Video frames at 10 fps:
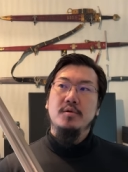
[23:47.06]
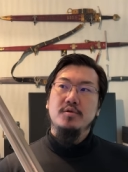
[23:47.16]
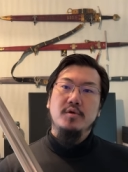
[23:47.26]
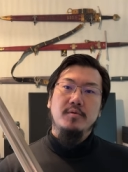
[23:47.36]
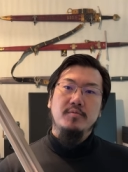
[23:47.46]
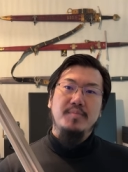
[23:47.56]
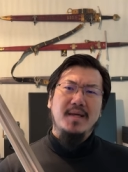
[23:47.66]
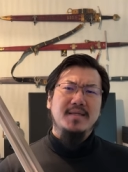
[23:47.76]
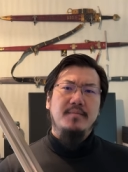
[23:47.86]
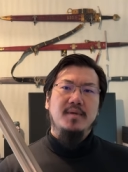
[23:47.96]
to
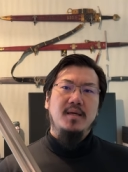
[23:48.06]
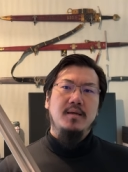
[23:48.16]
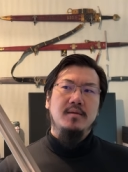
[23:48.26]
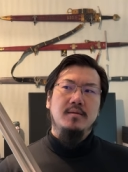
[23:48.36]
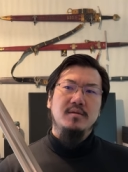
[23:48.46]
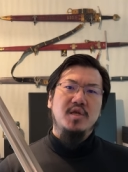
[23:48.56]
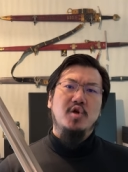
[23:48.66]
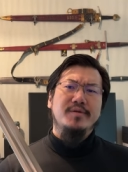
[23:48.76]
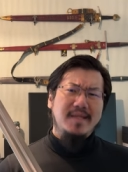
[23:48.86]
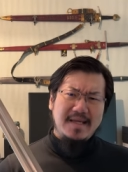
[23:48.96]
place them in
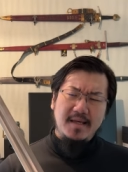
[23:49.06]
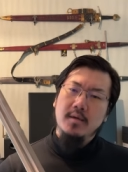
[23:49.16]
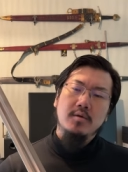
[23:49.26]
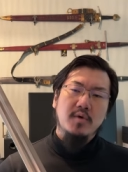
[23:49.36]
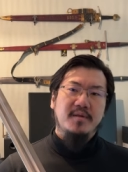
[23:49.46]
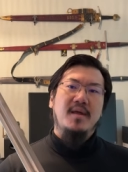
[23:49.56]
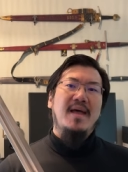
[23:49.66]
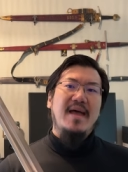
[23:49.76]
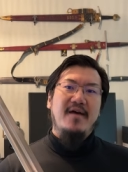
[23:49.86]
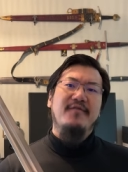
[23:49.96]
Tier D rather than
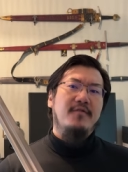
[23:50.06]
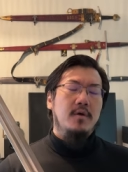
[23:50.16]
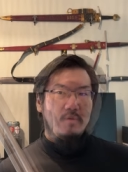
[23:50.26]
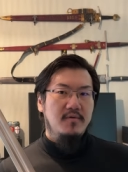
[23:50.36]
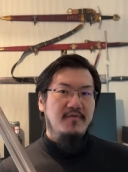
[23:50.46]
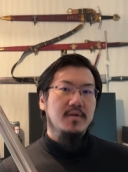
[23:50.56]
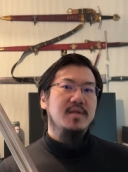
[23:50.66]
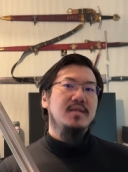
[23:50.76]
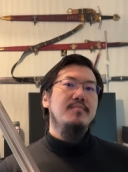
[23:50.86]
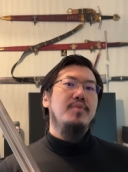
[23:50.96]
F for the
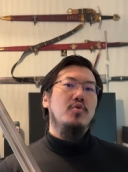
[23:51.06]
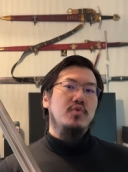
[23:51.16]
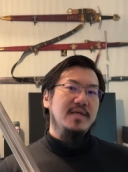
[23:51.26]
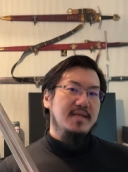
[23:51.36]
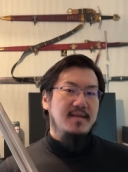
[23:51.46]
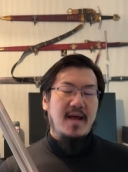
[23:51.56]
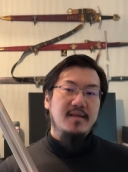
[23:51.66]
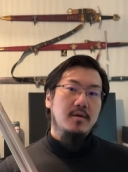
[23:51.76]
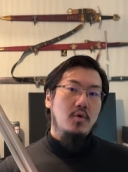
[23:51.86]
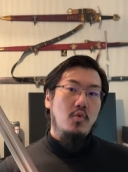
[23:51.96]
simple reason
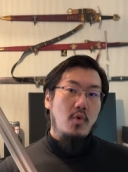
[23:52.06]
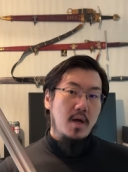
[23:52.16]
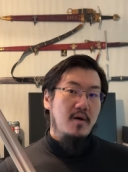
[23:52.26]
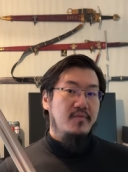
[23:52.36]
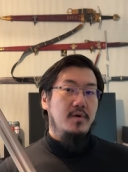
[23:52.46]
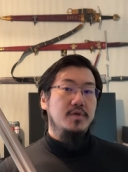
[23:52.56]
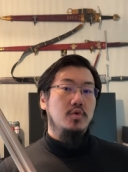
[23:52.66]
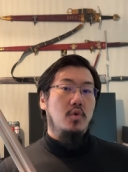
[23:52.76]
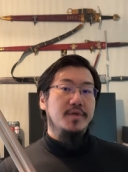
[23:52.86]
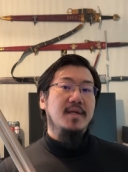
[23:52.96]
that while their
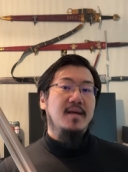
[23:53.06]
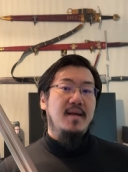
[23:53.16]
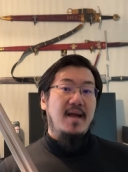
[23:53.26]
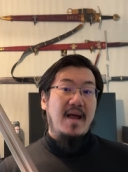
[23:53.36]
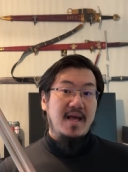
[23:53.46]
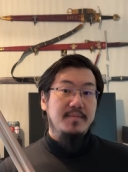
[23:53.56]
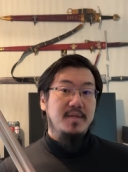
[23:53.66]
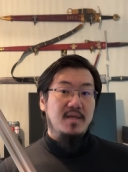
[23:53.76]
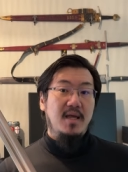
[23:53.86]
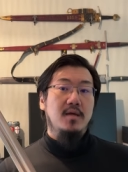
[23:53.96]
source has
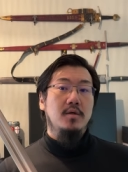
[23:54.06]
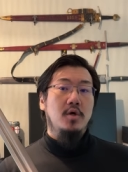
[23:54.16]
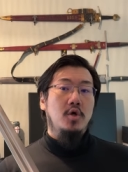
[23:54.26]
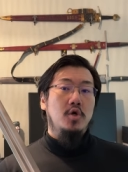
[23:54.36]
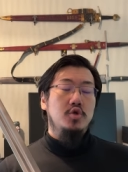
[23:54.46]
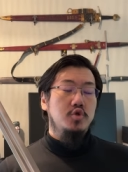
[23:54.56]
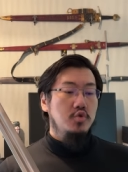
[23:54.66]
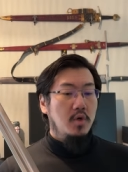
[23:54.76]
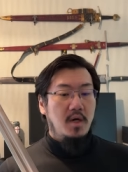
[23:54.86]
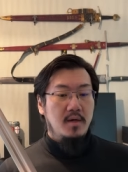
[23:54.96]
been taken
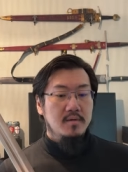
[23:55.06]
to a uh,